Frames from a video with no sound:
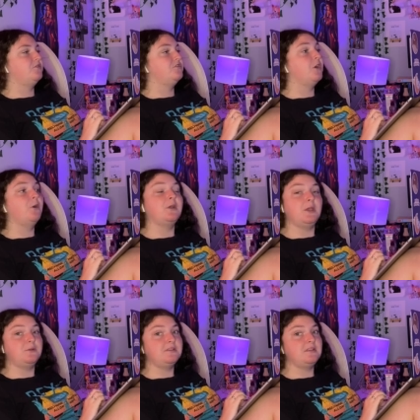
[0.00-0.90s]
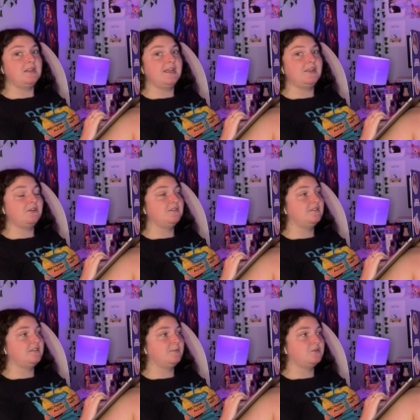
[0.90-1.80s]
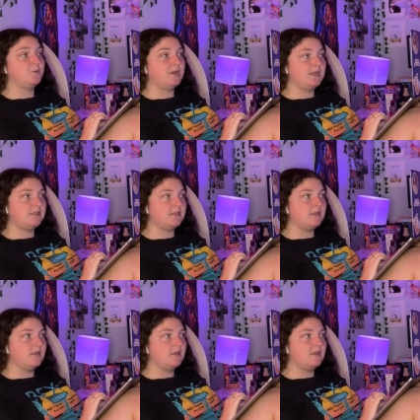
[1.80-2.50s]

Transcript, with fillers: in Tokyo Disneyland on September 20th.